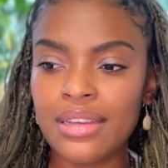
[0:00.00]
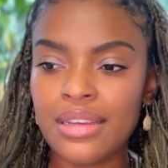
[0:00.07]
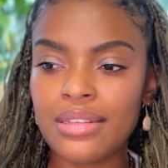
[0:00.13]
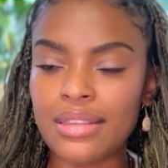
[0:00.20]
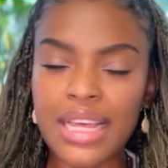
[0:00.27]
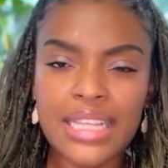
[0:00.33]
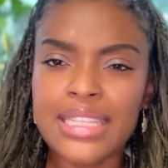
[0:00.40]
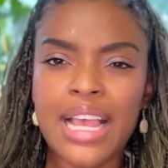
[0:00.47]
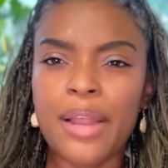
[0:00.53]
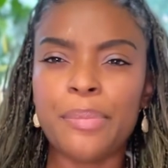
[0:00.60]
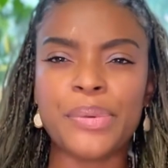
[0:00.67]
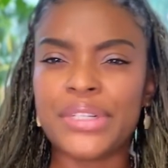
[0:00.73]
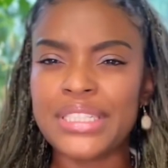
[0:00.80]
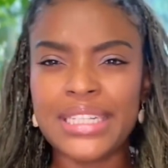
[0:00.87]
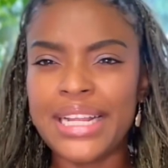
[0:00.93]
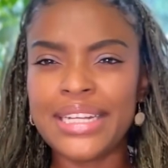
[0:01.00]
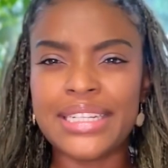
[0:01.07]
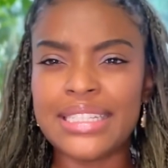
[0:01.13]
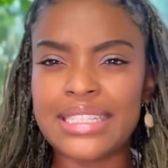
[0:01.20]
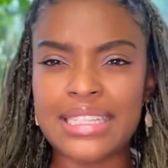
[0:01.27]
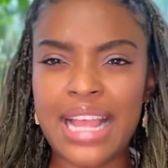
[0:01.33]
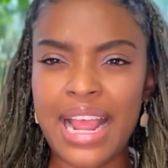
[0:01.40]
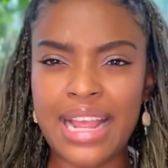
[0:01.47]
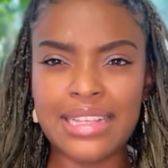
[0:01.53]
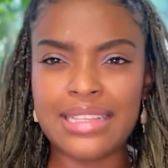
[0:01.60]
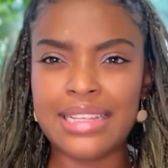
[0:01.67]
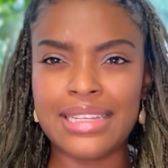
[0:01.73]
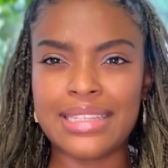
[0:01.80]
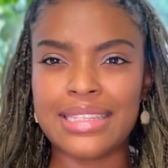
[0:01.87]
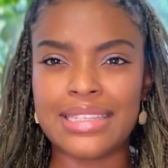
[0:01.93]
That 10% doesn't
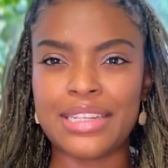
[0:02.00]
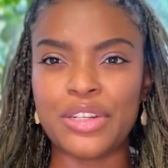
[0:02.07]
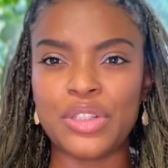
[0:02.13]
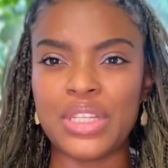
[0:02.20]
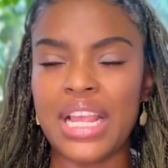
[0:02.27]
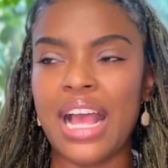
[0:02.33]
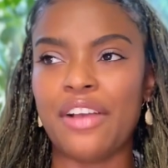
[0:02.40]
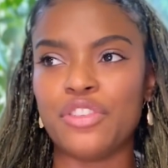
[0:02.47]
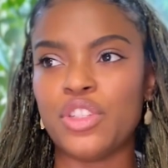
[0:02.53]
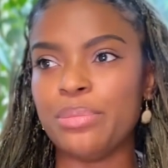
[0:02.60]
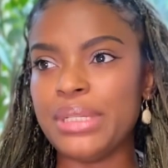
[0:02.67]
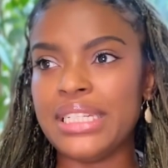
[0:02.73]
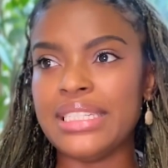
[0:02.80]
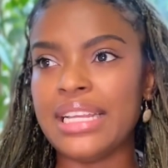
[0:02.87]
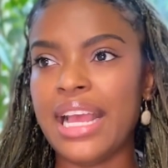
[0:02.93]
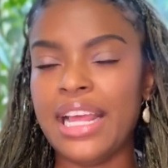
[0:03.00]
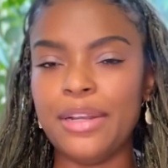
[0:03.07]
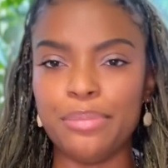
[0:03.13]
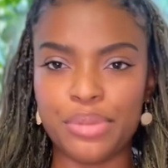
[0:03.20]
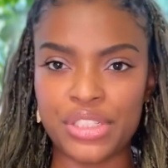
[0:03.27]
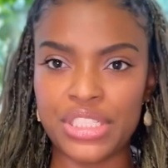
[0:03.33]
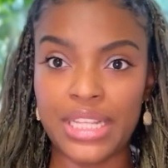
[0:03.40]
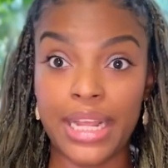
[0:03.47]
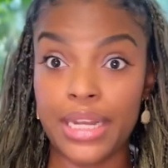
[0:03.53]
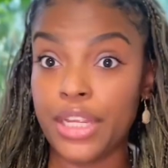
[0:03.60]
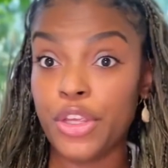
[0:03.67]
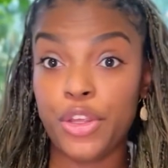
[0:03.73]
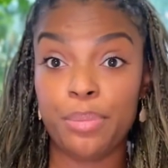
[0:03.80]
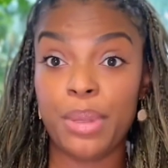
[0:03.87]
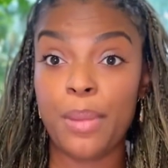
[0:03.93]
necessarily have to be 10%, it
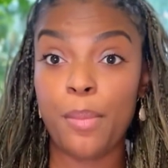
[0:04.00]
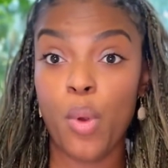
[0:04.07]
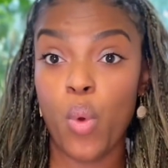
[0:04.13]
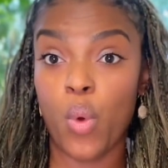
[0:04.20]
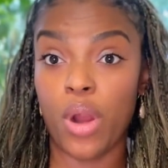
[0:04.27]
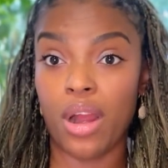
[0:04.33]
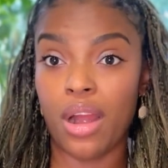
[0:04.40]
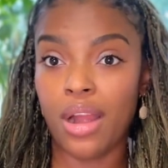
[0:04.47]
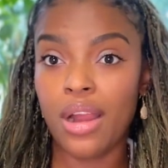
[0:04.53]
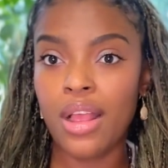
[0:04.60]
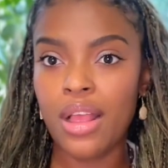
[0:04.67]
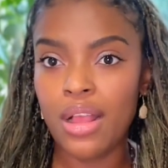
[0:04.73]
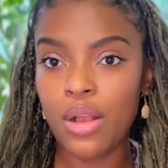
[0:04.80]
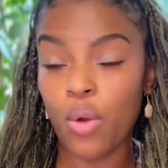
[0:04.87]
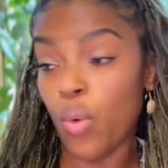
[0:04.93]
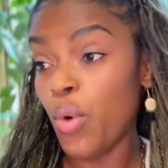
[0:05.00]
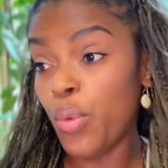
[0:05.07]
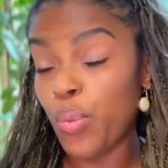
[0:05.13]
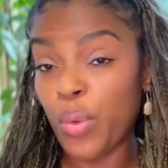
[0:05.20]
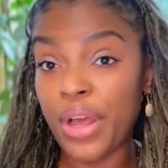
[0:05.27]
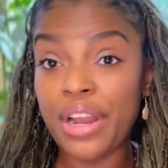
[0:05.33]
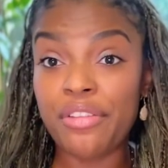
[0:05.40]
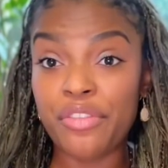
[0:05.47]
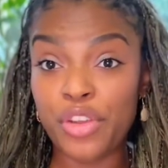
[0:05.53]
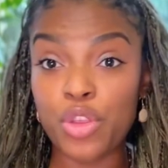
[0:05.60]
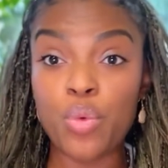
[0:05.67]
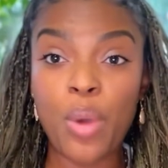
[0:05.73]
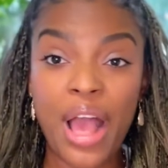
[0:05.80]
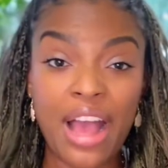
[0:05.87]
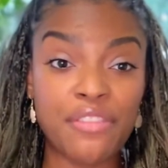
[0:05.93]
could be more or whatever you
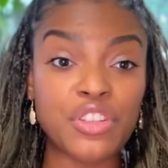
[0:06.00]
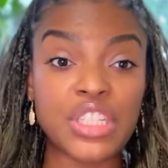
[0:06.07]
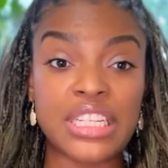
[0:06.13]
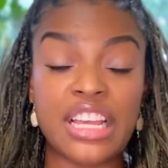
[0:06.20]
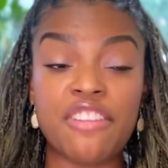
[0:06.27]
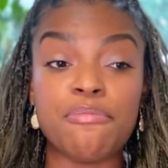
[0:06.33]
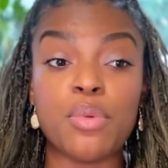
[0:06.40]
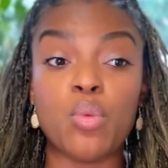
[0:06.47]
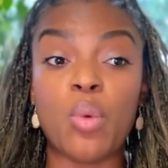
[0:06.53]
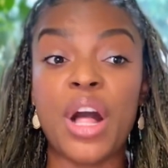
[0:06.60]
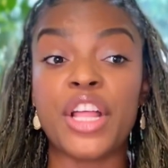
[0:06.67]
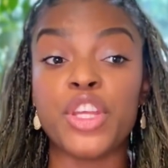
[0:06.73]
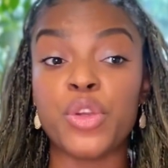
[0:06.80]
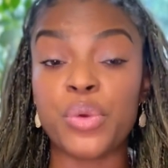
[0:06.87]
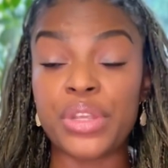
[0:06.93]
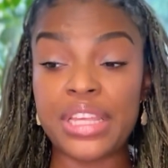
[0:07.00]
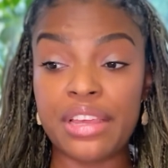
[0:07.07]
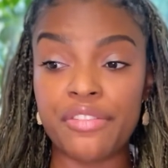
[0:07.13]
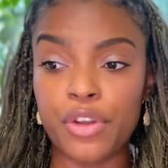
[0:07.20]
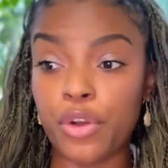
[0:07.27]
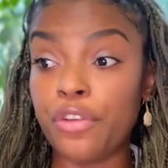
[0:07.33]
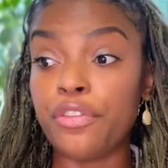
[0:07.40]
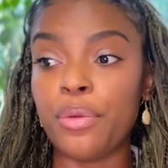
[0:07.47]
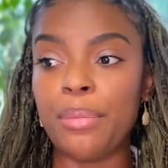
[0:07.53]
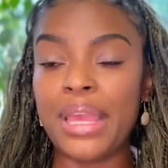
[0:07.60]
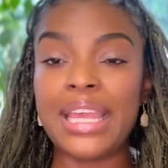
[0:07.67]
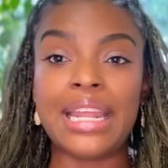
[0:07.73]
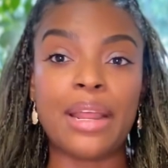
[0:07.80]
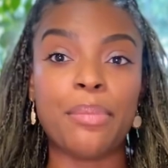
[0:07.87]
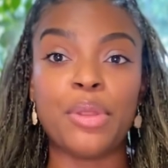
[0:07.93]
have to give. But while you're given, or if you make
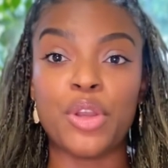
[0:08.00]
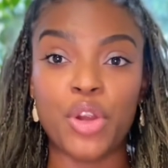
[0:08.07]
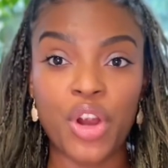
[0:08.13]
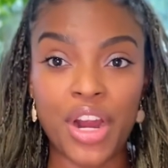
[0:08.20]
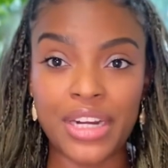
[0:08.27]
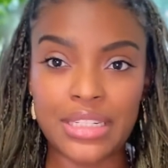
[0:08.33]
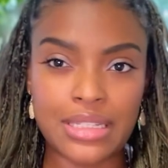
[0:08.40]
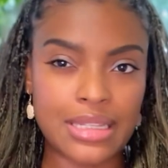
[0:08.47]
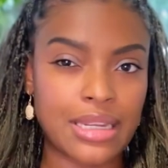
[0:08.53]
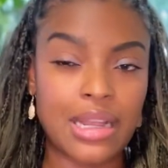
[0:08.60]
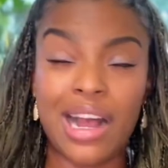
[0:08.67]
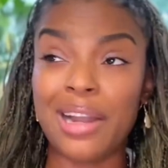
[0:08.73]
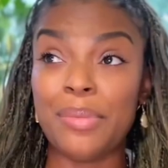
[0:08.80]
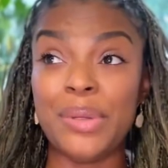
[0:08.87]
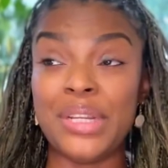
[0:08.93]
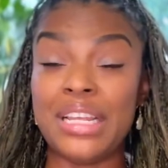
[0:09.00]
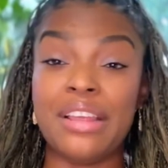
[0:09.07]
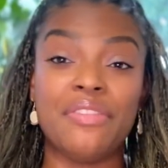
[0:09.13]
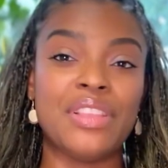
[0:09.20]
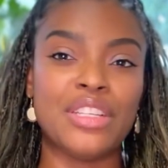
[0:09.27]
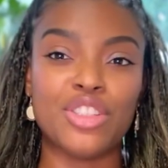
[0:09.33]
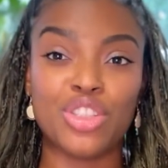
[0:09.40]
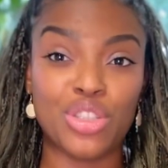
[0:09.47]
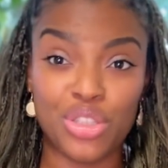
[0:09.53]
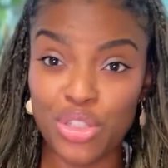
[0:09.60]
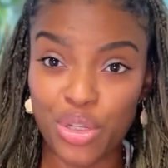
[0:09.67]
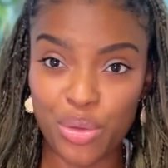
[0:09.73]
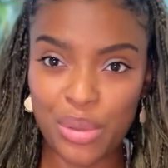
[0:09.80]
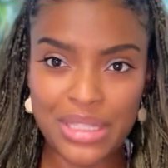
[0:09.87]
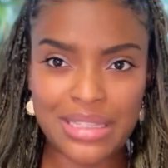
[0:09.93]
it up in your heart to say, God, I'm going to give this to
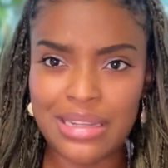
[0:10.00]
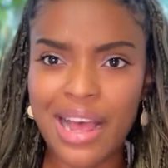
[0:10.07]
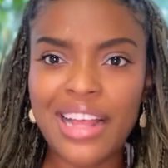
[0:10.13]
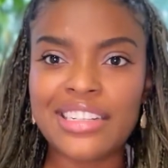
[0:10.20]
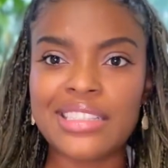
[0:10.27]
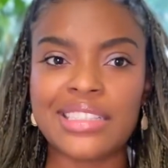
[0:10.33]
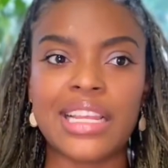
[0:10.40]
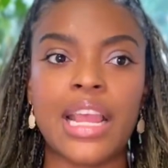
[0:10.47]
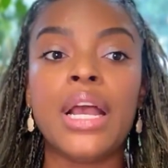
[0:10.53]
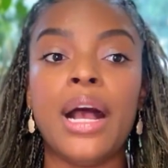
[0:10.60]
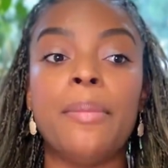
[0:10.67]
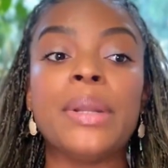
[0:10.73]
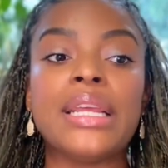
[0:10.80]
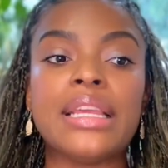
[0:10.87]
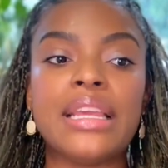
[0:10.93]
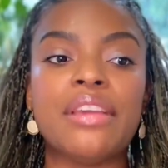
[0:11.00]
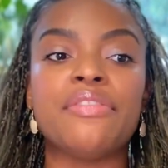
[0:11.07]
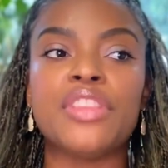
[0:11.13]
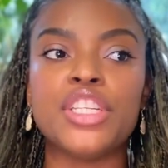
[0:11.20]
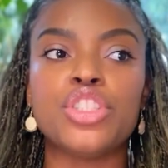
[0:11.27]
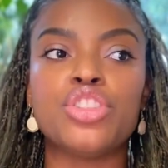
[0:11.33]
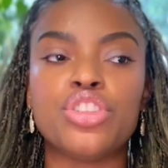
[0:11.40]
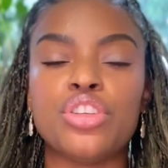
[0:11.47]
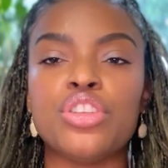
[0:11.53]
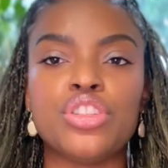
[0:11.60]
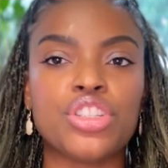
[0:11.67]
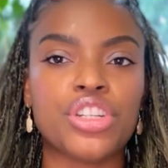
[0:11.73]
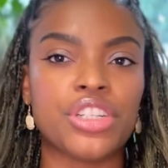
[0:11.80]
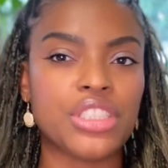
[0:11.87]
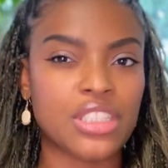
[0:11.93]
you, it's not to say, I'm going to give this to the
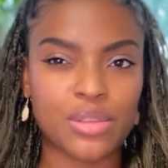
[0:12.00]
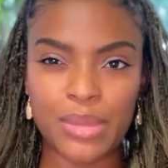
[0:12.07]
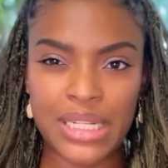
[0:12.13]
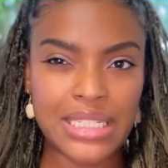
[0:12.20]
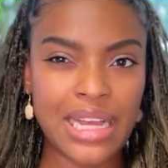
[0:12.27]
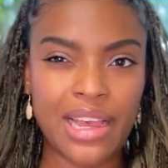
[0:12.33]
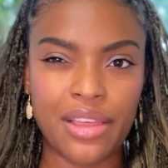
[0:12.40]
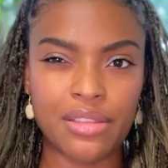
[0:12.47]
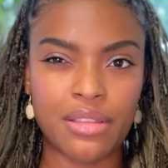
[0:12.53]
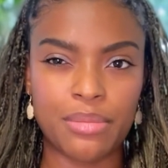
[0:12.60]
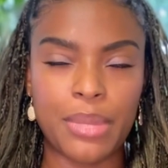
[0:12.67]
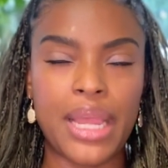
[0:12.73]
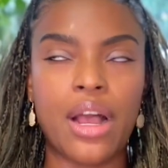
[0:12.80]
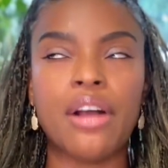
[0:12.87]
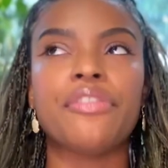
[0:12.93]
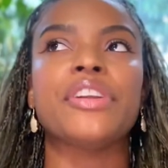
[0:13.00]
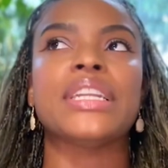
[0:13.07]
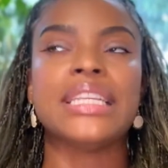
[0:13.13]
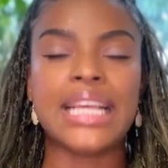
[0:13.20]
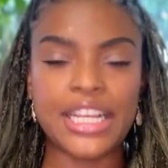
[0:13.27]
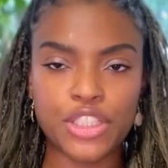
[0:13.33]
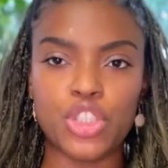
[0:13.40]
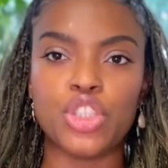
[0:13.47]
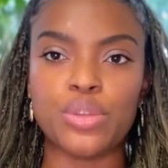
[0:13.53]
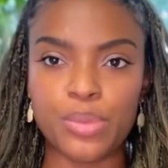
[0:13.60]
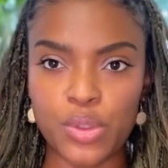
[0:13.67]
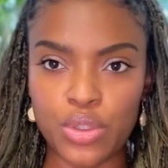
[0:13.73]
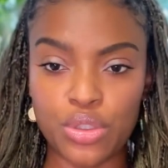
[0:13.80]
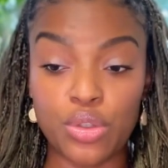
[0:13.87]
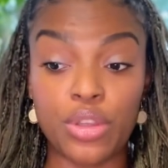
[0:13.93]
church as my tithe and my offering. Yes, you're
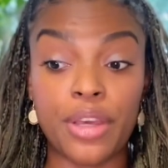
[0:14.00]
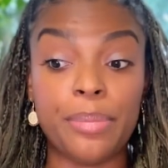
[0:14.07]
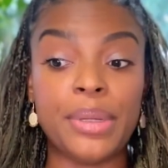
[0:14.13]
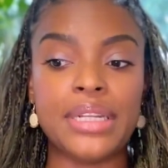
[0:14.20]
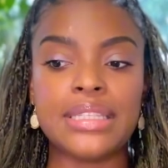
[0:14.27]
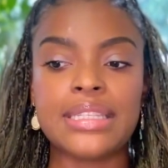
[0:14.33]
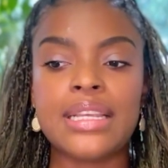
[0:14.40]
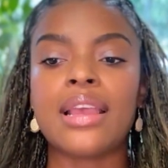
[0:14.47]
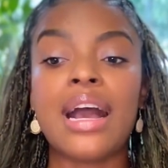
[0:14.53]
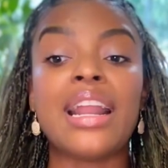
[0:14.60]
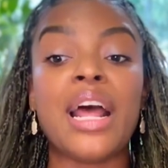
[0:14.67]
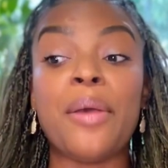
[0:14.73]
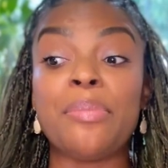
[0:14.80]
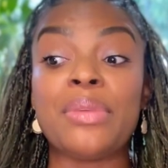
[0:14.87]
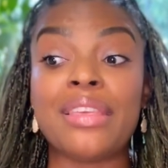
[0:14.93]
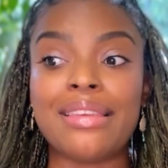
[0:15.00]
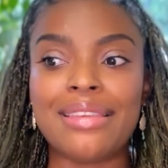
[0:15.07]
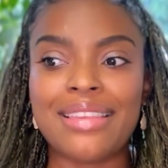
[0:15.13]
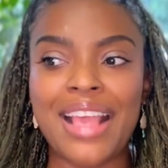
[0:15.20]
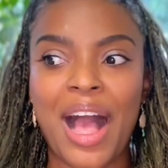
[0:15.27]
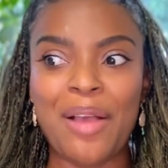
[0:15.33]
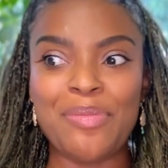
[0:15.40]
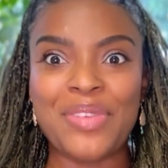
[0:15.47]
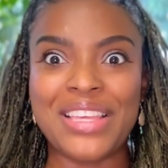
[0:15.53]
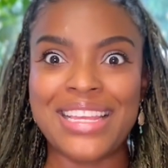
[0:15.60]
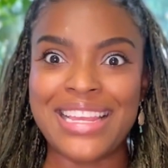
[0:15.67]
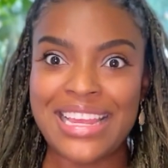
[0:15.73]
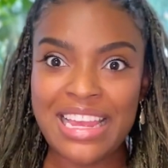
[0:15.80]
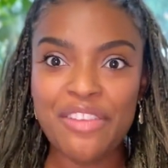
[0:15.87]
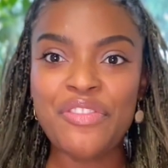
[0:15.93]
supposed to do that, but it's, God, I'm I'm
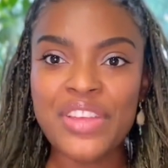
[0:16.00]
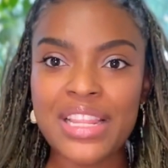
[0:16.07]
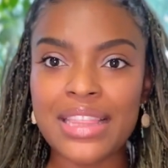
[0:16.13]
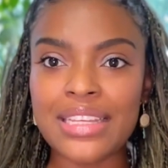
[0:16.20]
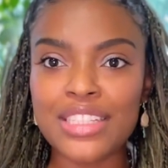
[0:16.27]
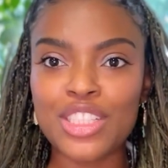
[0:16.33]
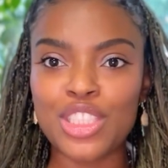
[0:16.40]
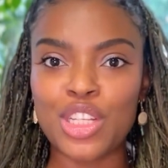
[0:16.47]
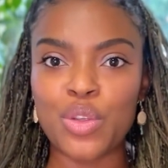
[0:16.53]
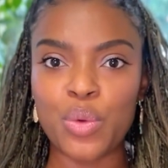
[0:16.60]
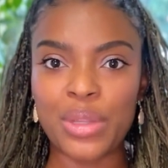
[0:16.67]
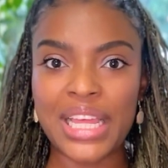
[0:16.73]
giving this to you.